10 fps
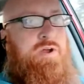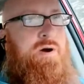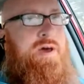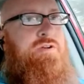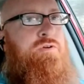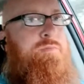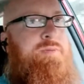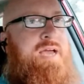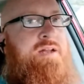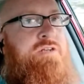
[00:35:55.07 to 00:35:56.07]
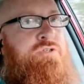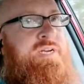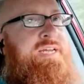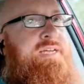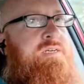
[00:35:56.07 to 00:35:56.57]
know how to do it, it'd be kind of
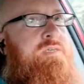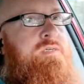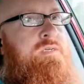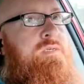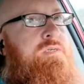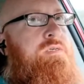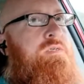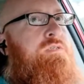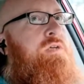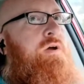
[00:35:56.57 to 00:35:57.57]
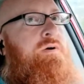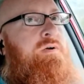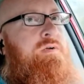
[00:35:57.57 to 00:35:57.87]
tricky. So,